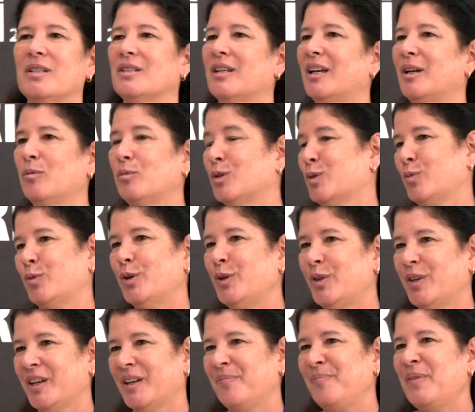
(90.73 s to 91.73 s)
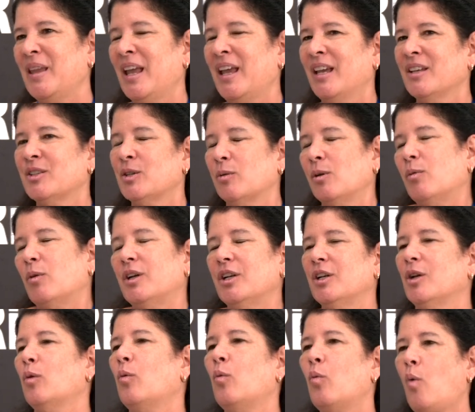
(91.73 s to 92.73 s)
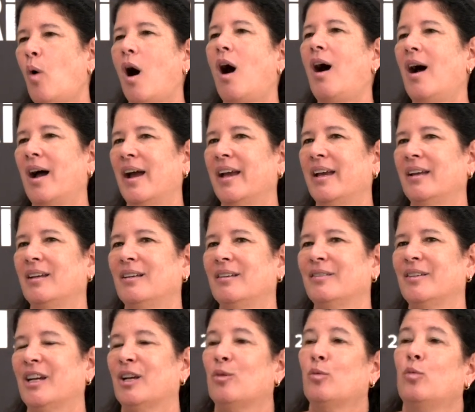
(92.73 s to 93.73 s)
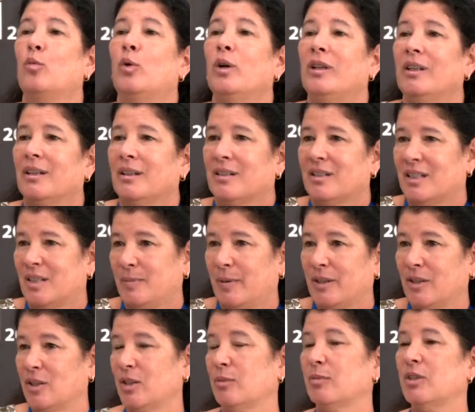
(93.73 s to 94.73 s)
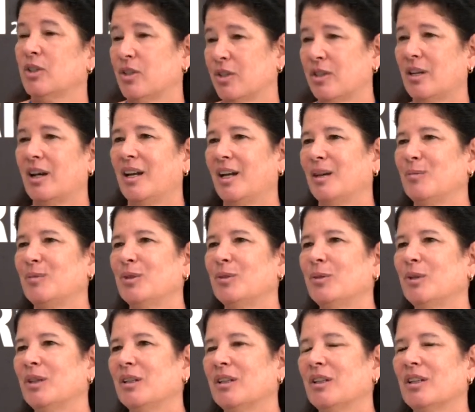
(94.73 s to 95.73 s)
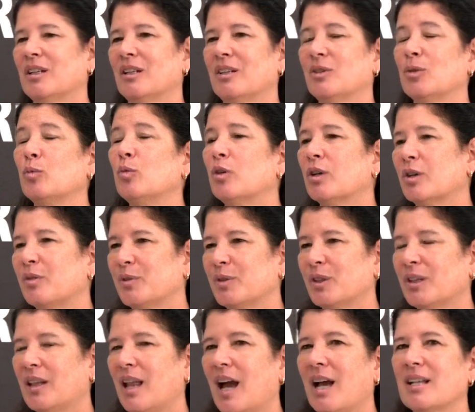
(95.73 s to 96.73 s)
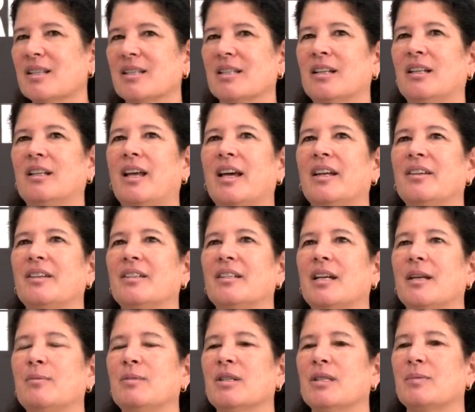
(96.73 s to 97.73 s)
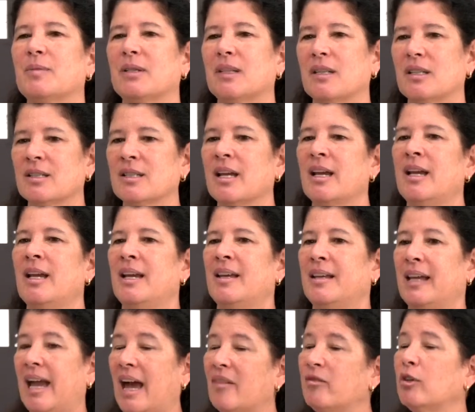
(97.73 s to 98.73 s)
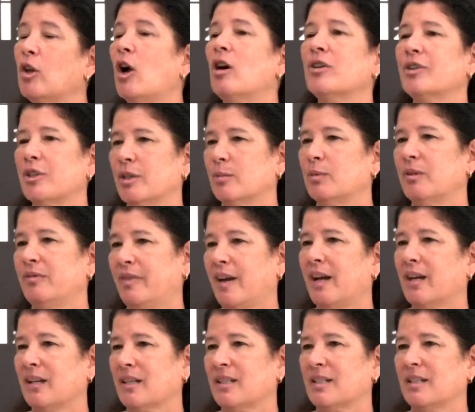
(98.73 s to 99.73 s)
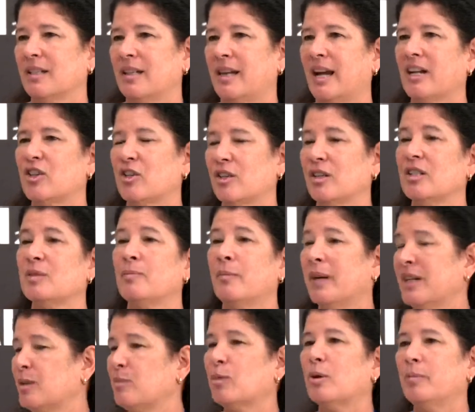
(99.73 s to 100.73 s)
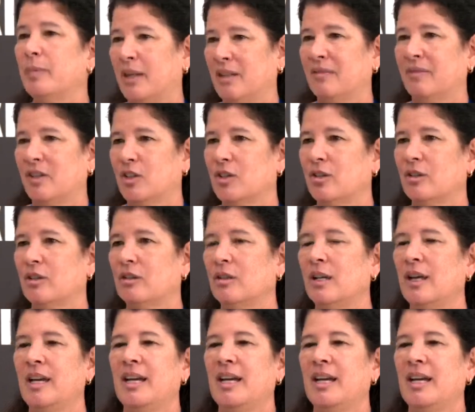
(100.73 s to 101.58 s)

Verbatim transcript: say it was worth it. So we want to know why they're willing to spend so much time doing the, the work for the class. And a lot of the times it's because they have long-term effects. It actually actually is much more beneficial.